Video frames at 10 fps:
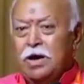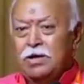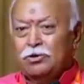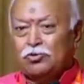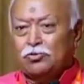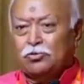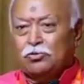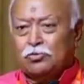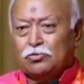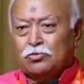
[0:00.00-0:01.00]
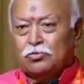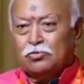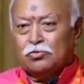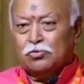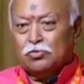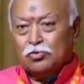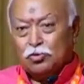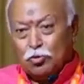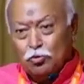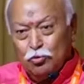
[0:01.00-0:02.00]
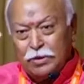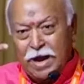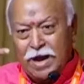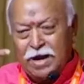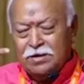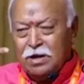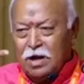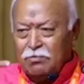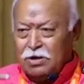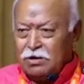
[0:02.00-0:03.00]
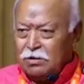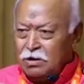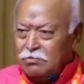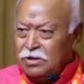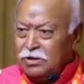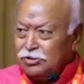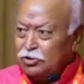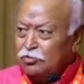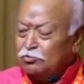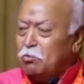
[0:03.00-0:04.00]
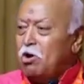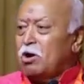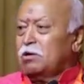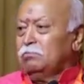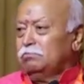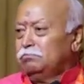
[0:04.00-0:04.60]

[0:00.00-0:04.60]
and through that our nation was born.